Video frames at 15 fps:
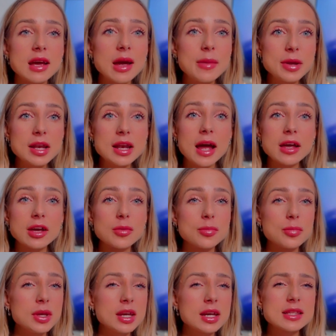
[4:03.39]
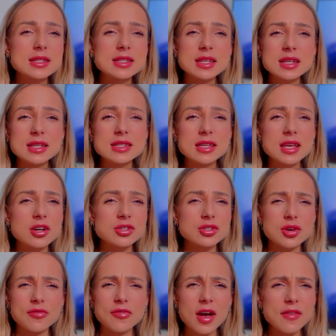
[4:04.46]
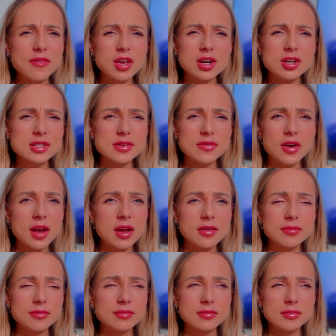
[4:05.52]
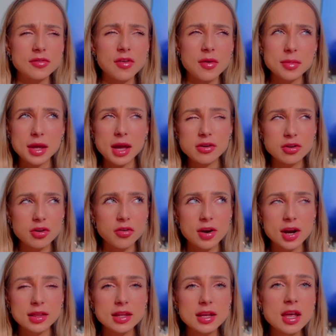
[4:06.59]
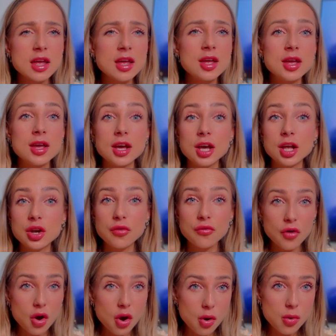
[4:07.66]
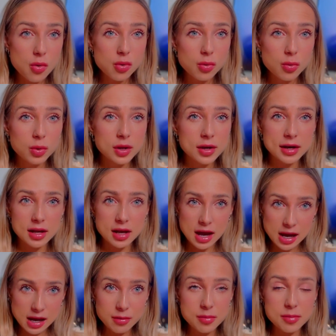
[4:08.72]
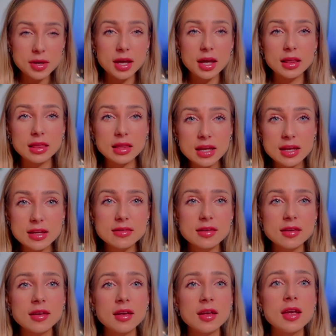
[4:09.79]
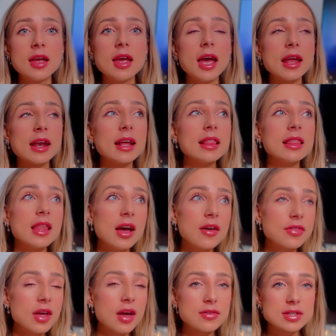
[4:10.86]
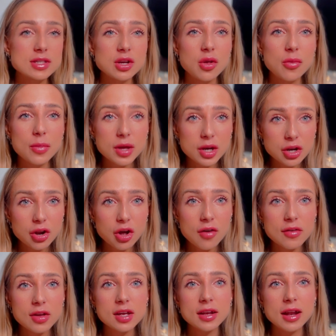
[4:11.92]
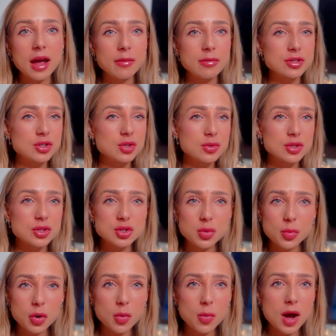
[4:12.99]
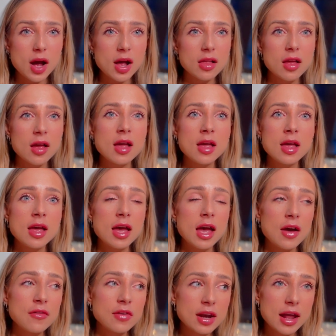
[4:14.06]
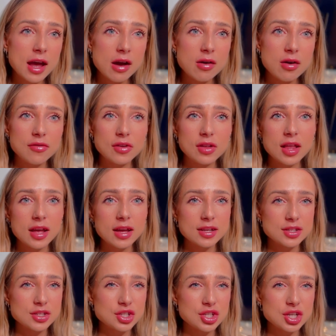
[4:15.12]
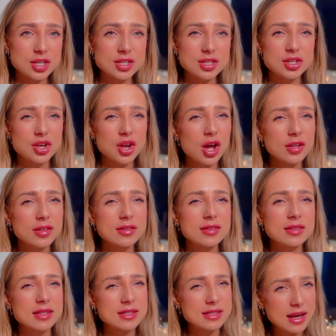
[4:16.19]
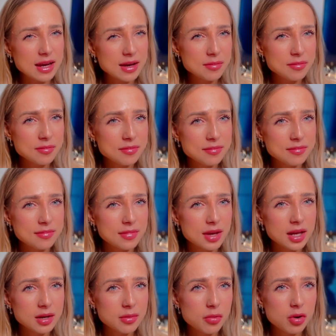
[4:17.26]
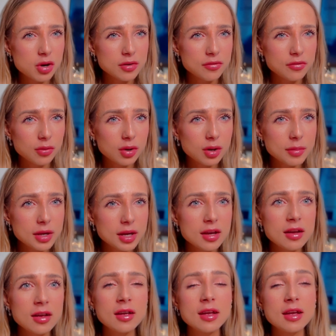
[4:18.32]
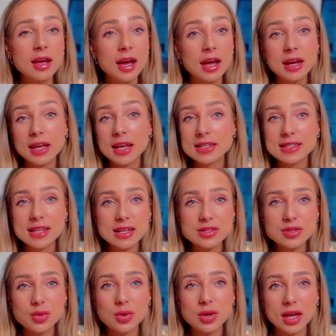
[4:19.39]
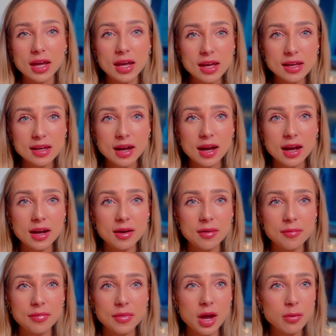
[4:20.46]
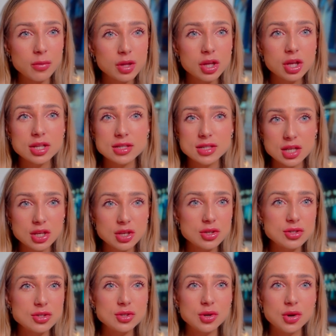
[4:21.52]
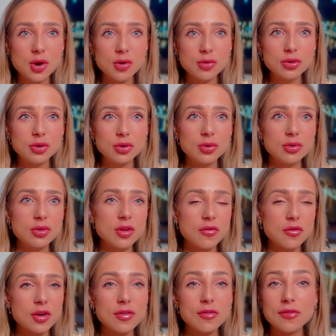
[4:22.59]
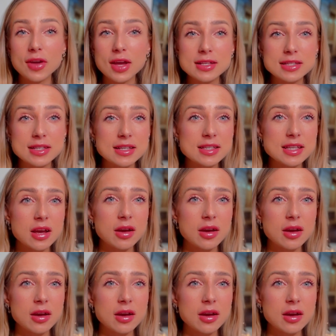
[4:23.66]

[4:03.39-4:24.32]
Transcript: I competed 6 years or 5 years, if I'm counting correctly, in a row, and I would be elite, and I loved every single minute of it. I was doing super well, and right now I feel like it's just not the same anymore for me, and I guess that's okay. I will continue to go through different phases.